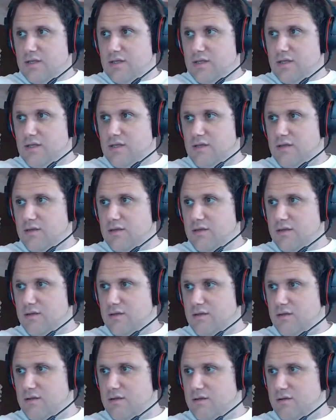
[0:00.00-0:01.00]

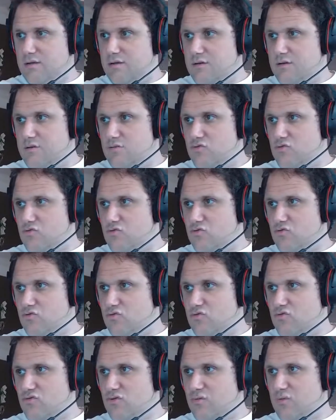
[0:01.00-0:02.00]

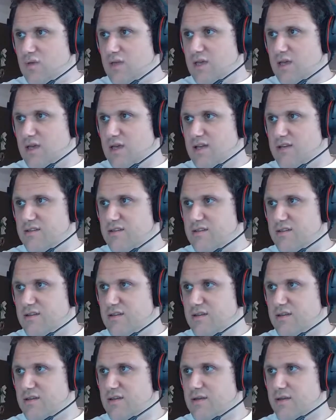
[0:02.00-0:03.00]
What do we got?
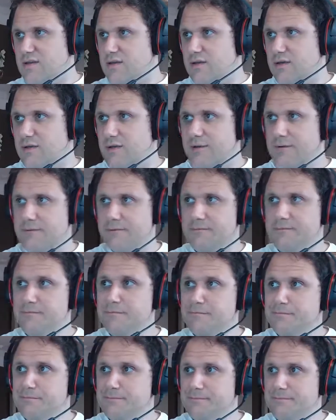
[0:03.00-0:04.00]

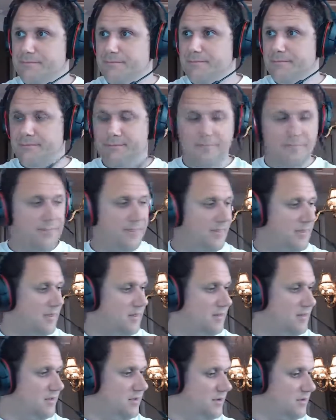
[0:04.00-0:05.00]

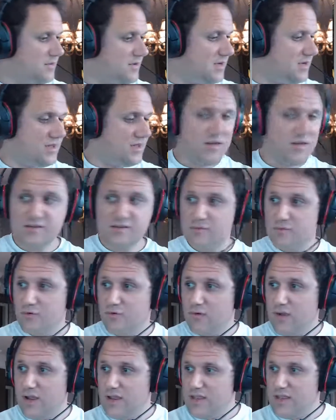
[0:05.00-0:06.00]
Oh, we need to get some
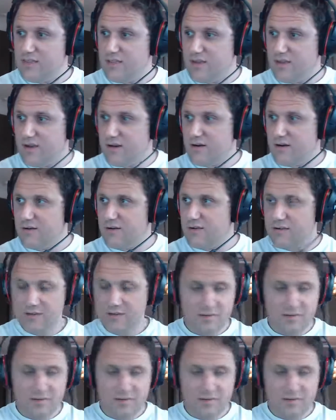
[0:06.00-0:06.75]
gray in there.